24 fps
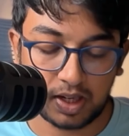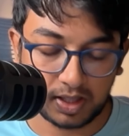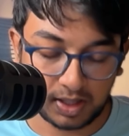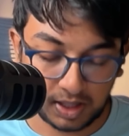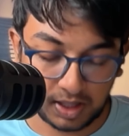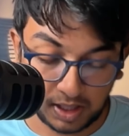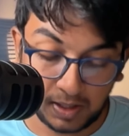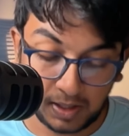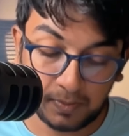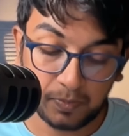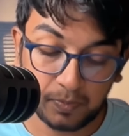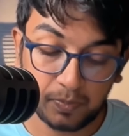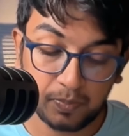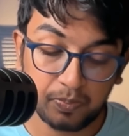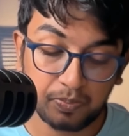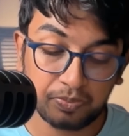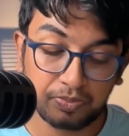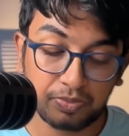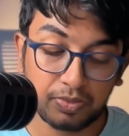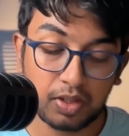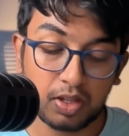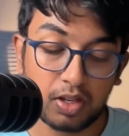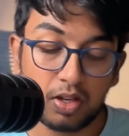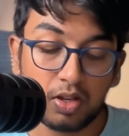thing.
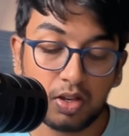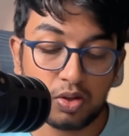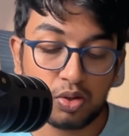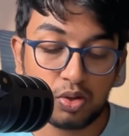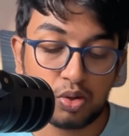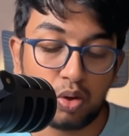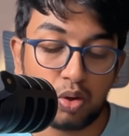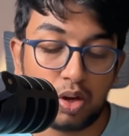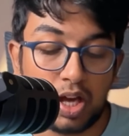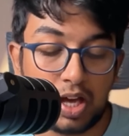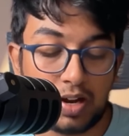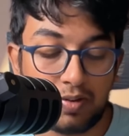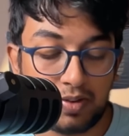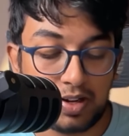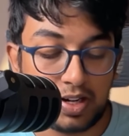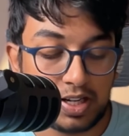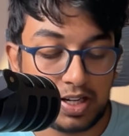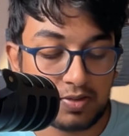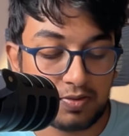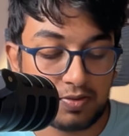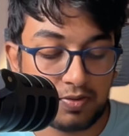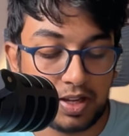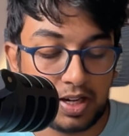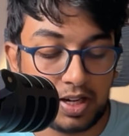Solar wind is
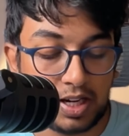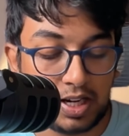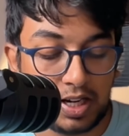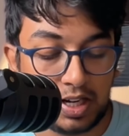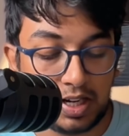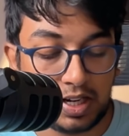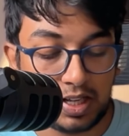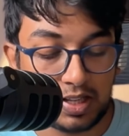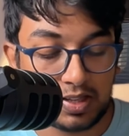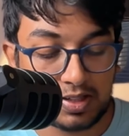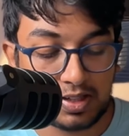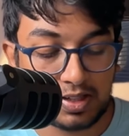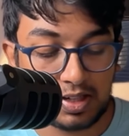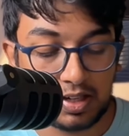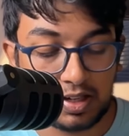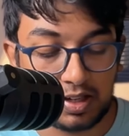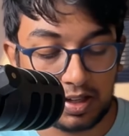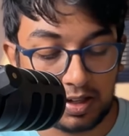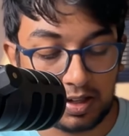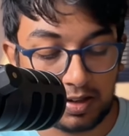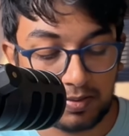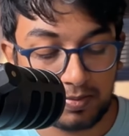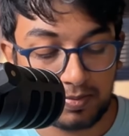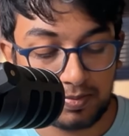very intense till here,
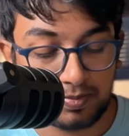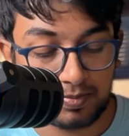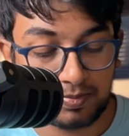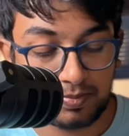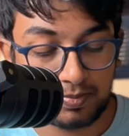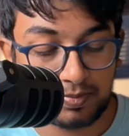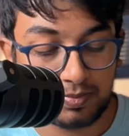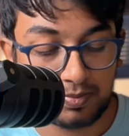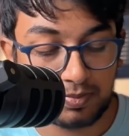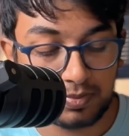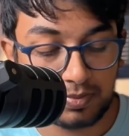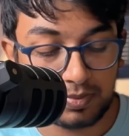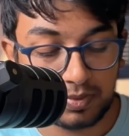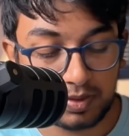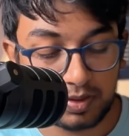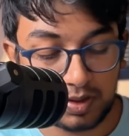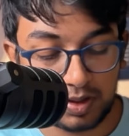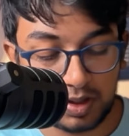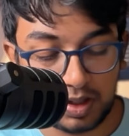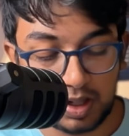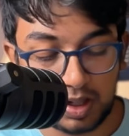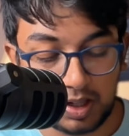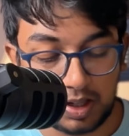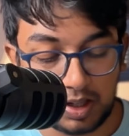
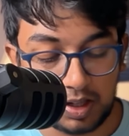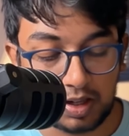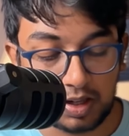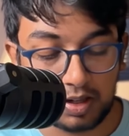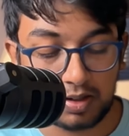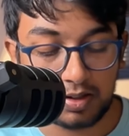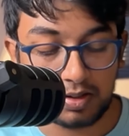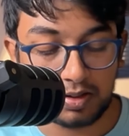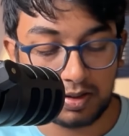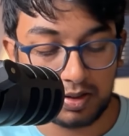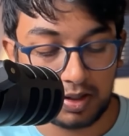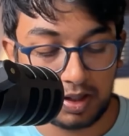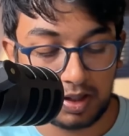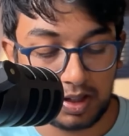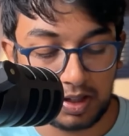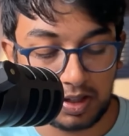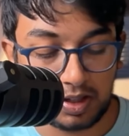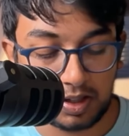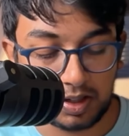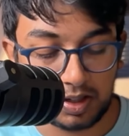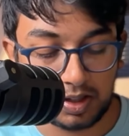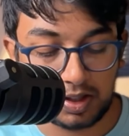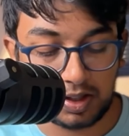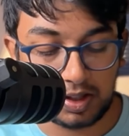till here, till here.
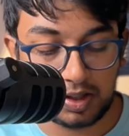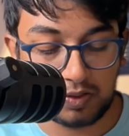These